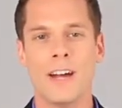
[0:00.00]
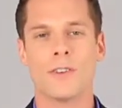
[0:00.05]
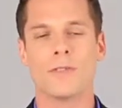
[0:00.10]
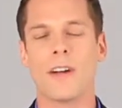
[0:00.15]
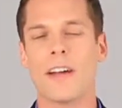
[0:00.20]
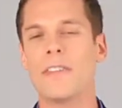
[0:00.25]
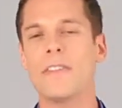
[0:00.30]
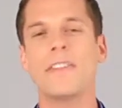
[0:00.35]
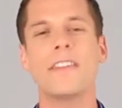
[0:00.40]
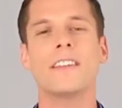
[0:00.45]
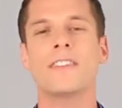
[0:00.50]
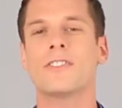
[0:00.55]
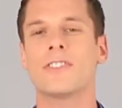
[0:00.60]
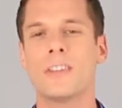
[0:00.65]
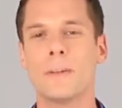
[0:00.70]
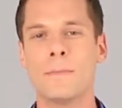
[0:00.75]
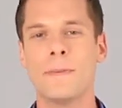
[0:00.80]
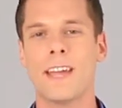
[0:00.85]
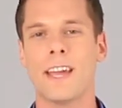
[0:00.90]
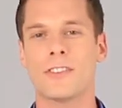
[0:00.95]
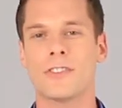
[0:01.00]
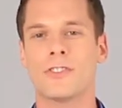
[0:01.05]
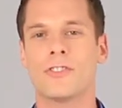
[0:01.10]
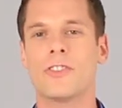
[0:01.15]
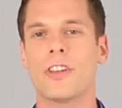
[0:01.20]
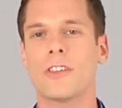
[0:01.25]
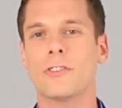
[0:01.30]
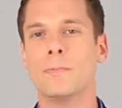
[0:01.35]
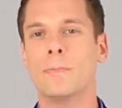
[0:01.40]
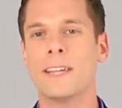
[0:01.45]
rather than CPS
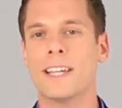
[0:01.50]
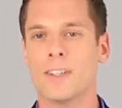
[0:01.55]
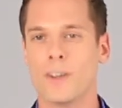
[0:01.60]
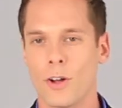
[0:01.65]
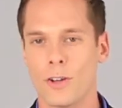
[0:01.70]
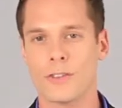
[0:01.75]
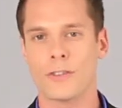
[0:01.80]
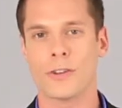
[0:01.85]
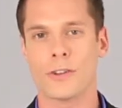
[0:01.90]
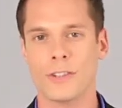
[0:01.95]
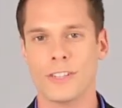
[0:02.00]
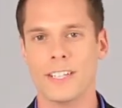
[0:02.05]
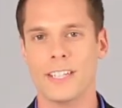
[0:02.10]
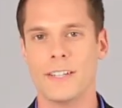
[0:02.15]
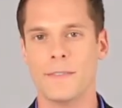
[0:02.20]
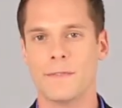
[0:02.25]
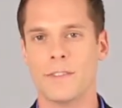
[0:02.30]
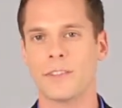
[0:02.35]
just being an alternative